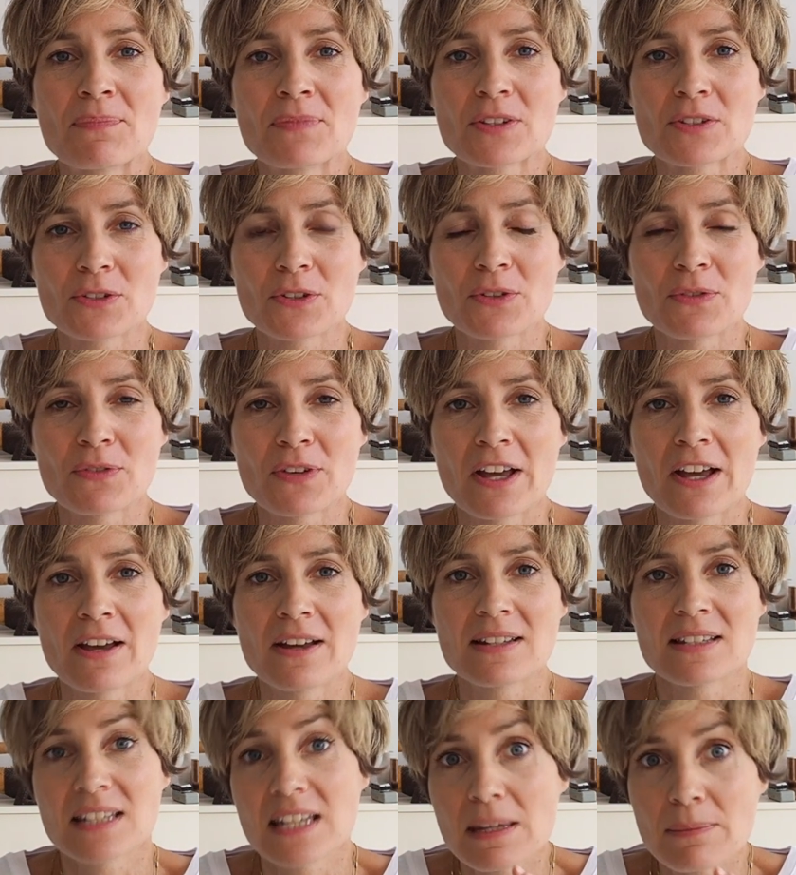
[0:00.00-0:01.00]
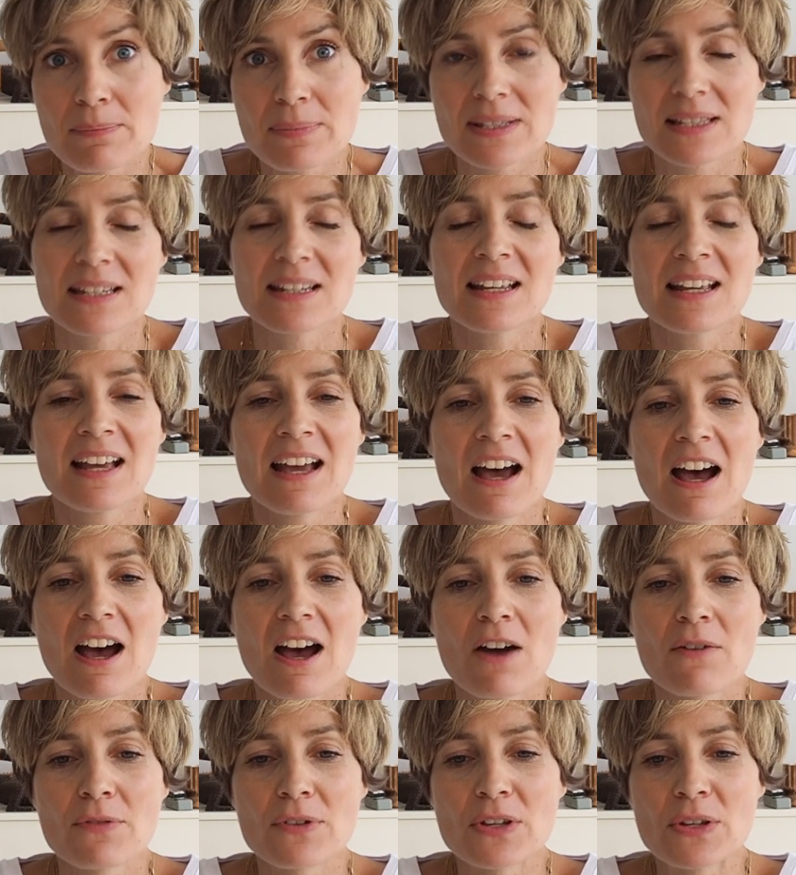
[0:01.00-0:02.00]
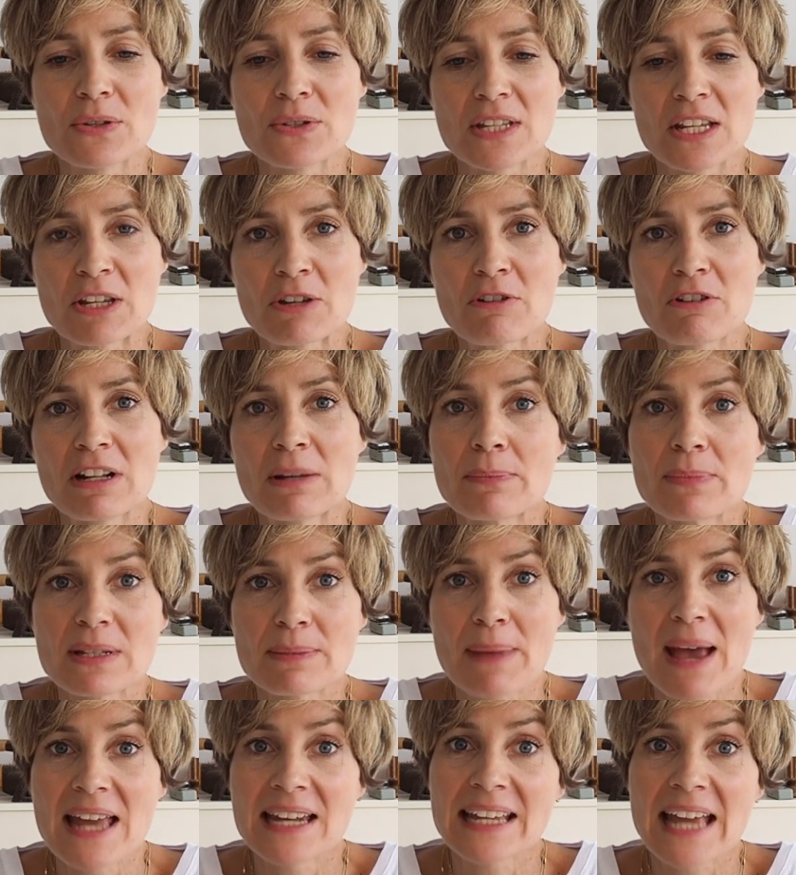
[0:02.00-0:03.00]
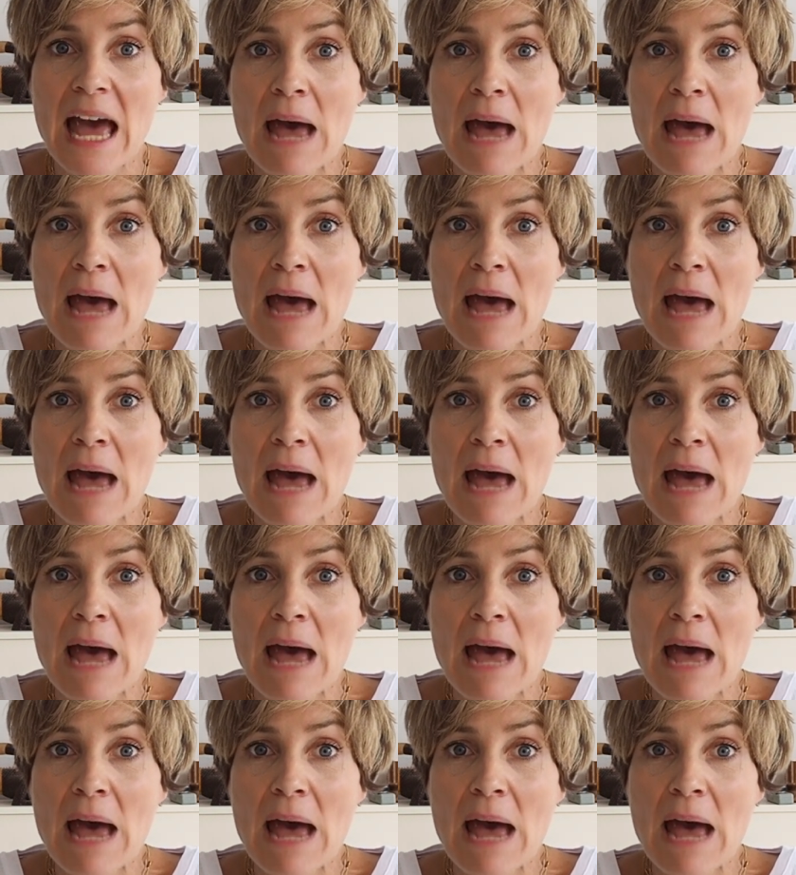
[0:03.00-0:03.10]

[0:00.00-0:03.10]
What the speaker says: sort of tips for using your Olympus pen